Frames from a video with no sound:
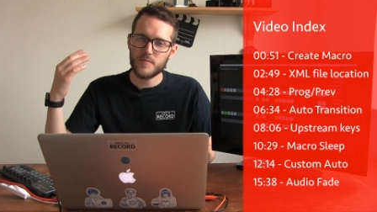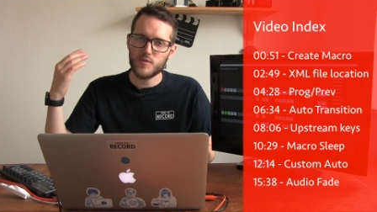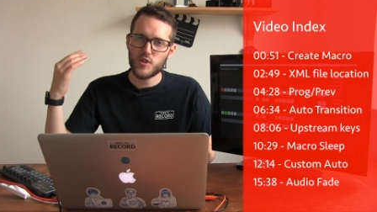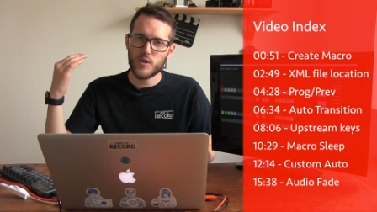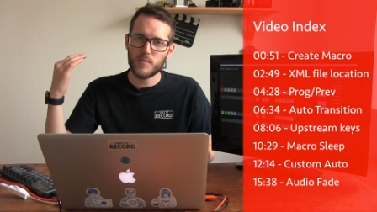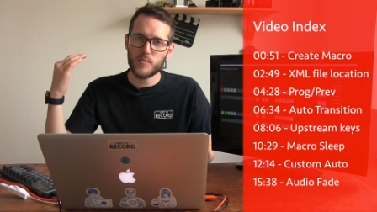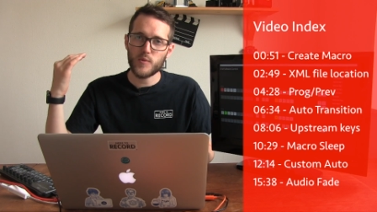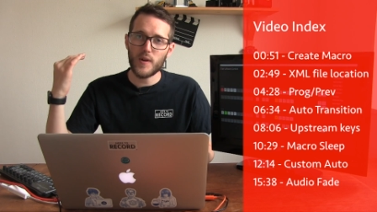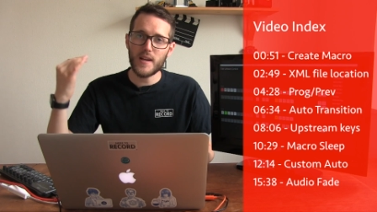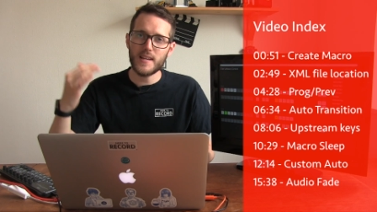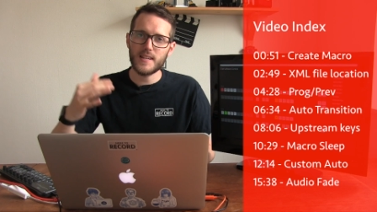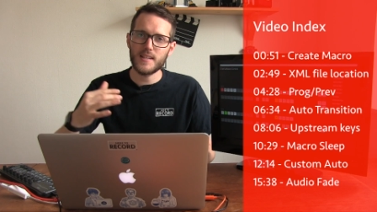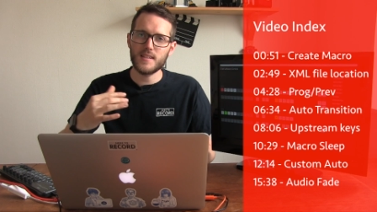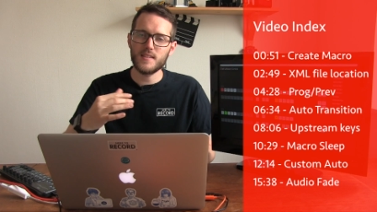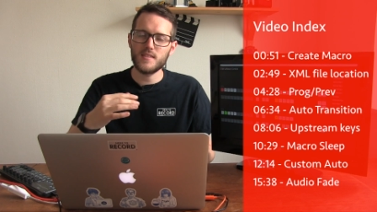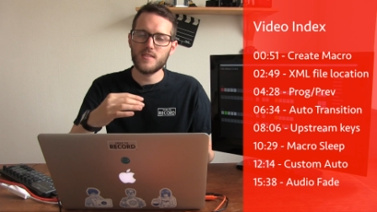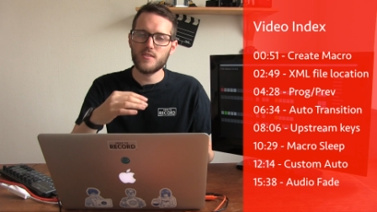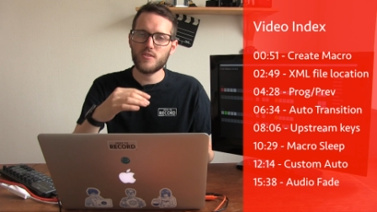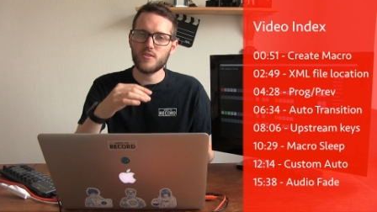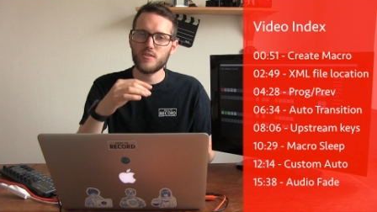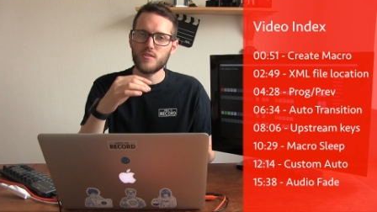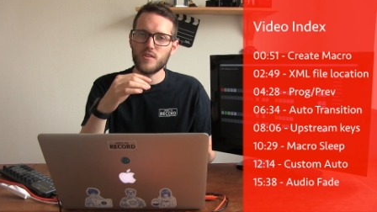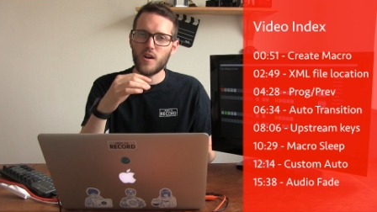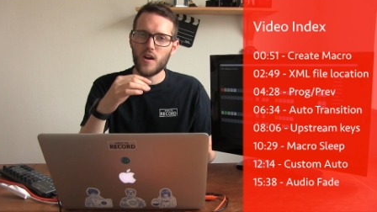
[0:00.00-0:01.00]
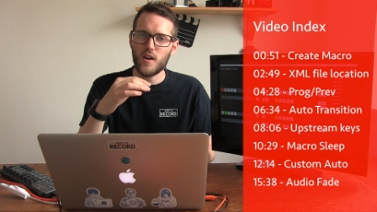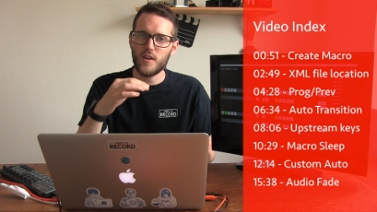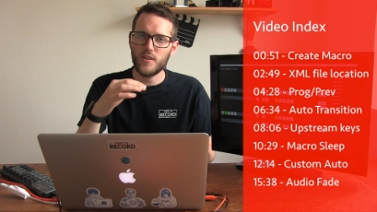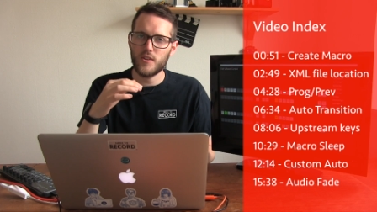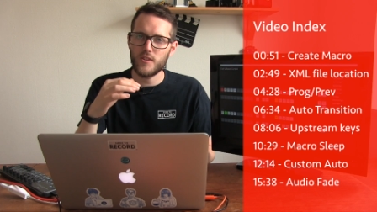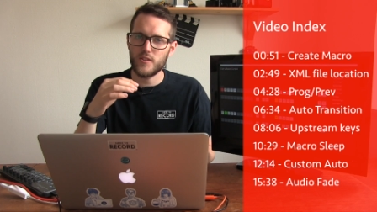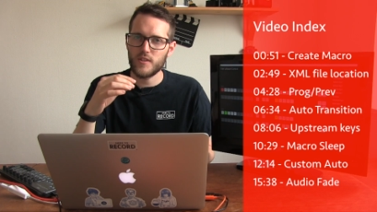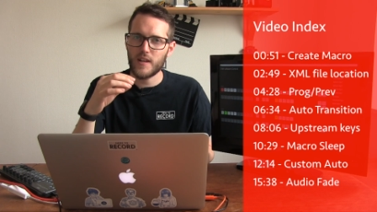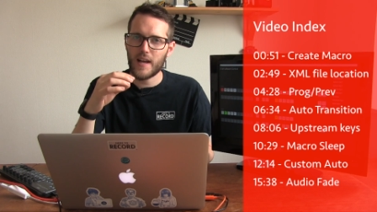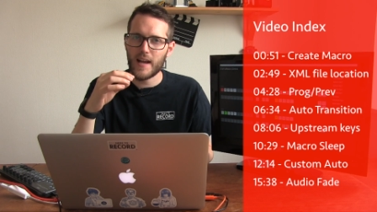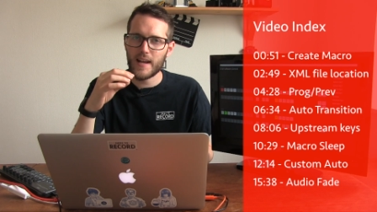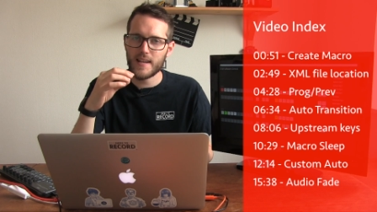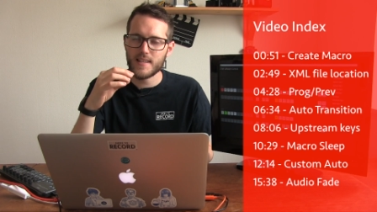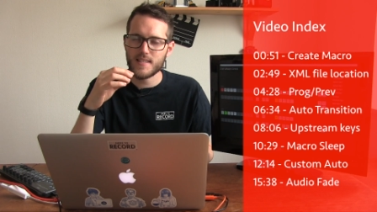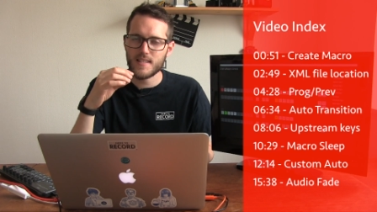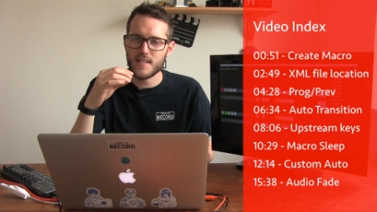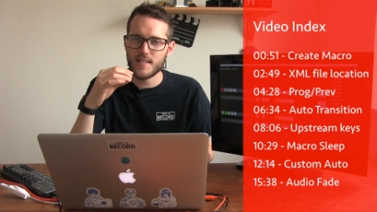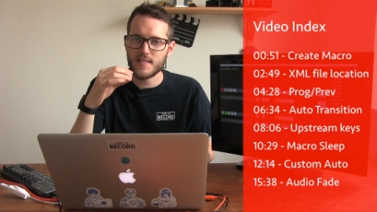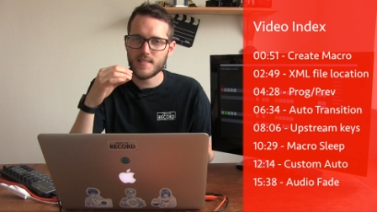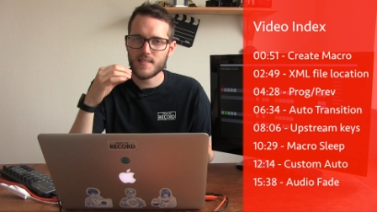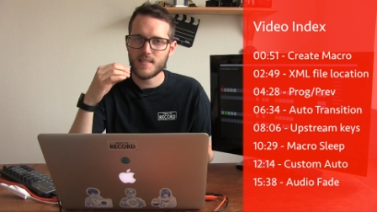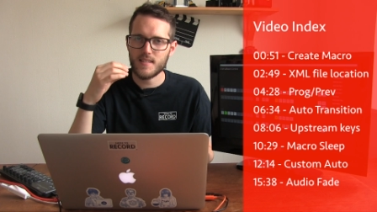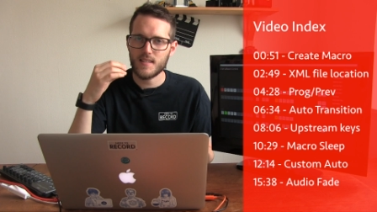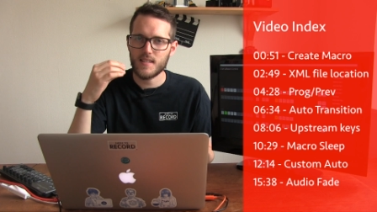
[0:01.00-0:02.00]
jump right into how to
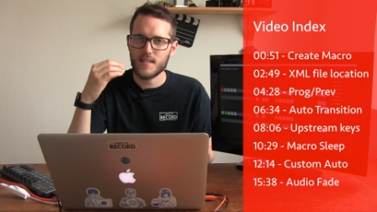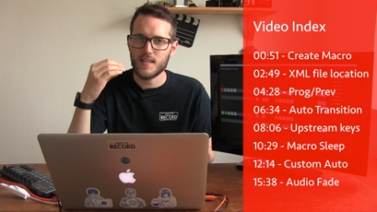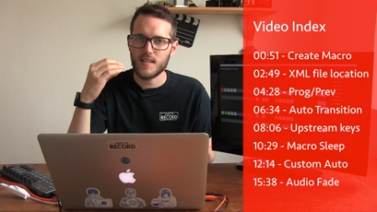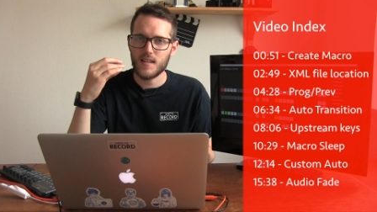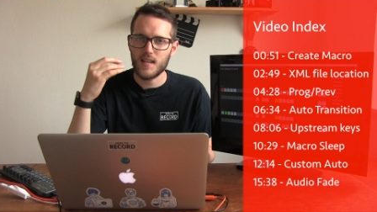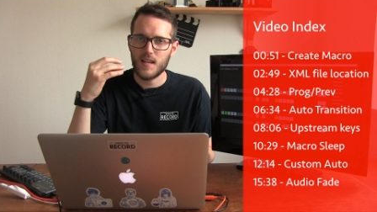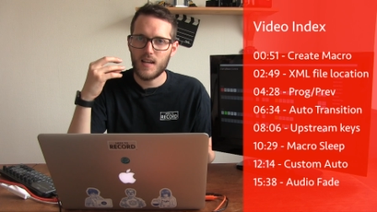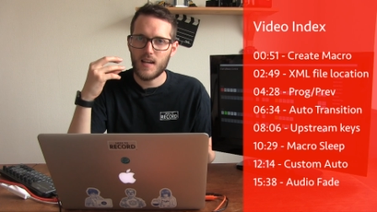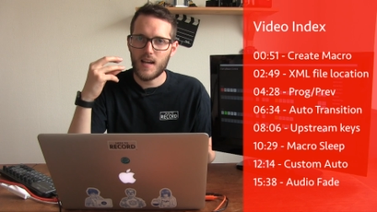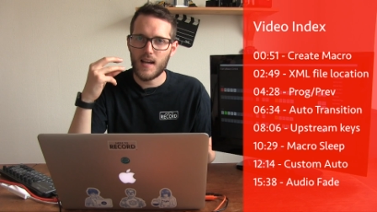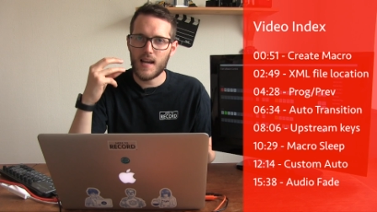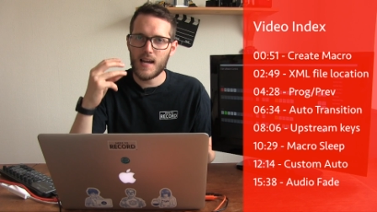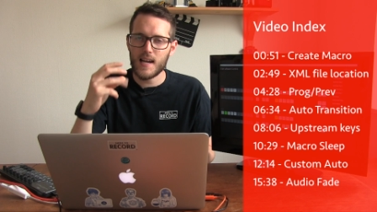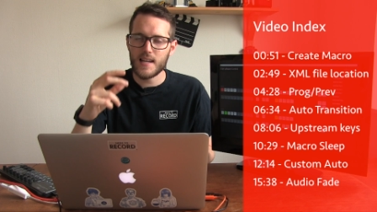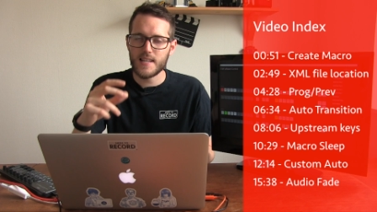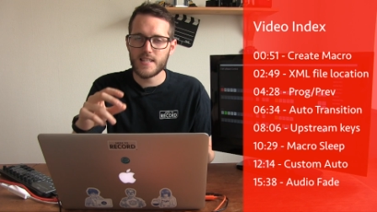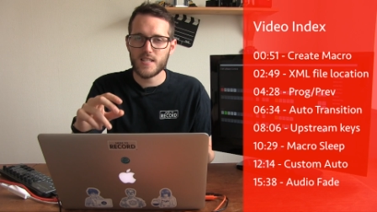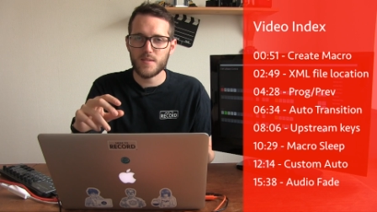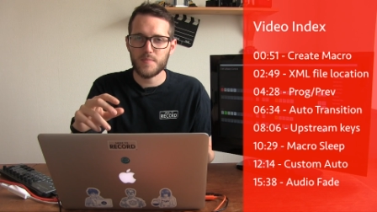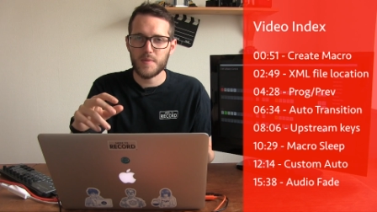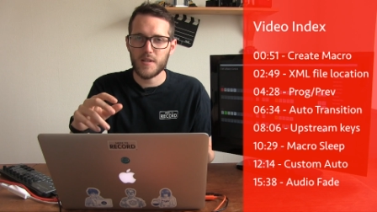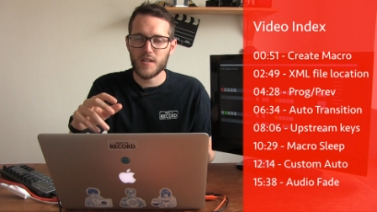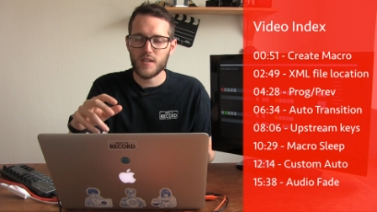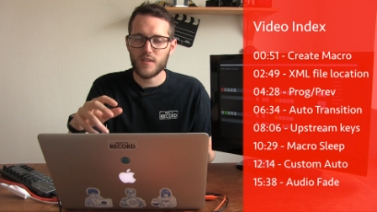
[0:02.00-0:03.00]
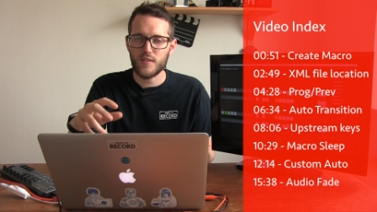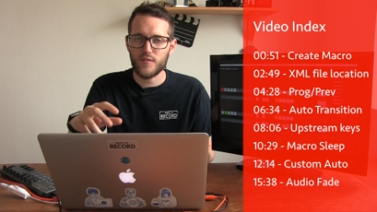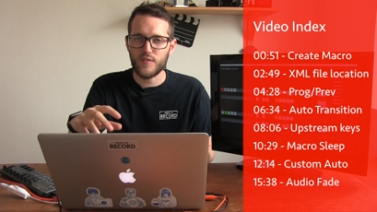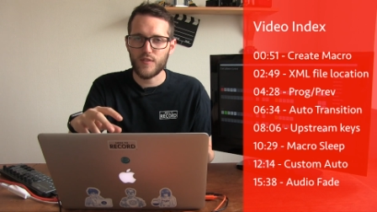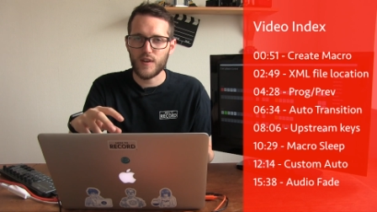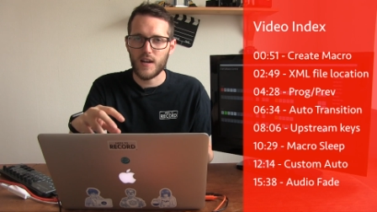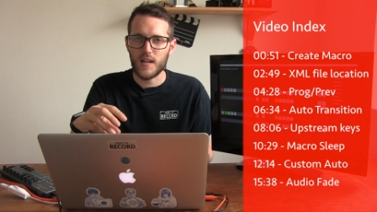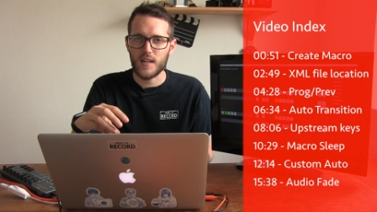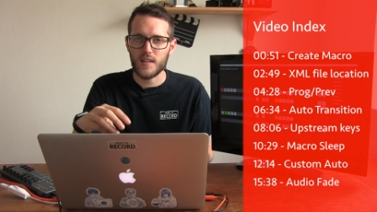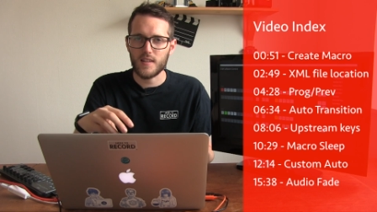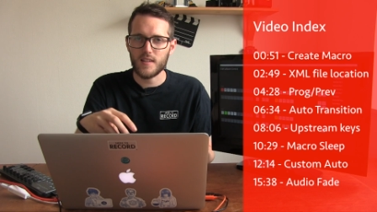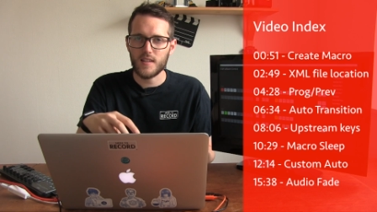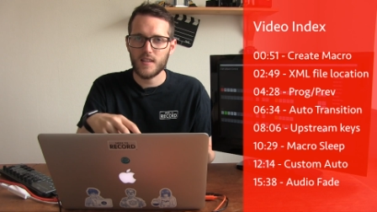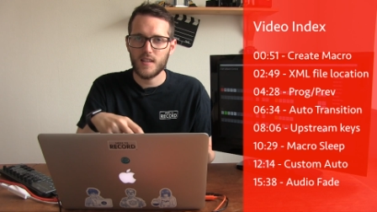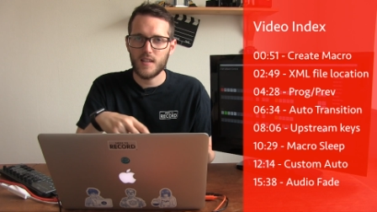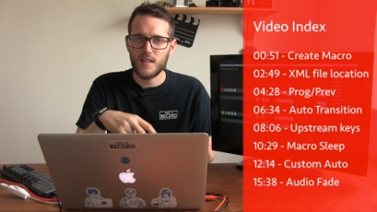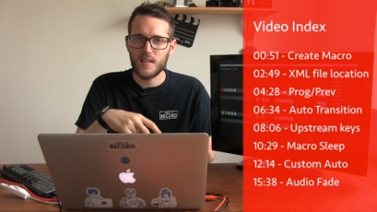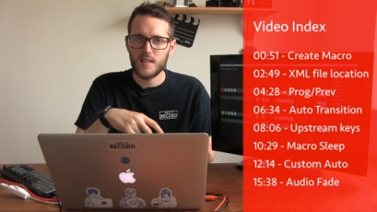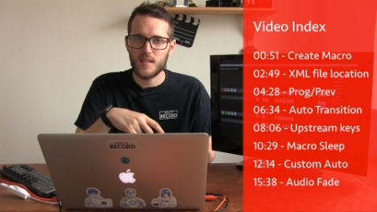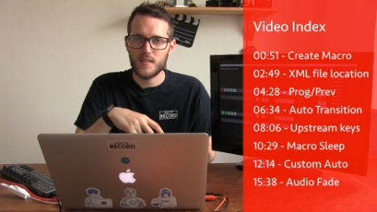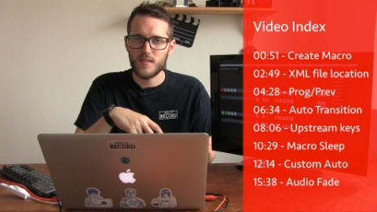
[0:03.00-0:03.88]
access the XML file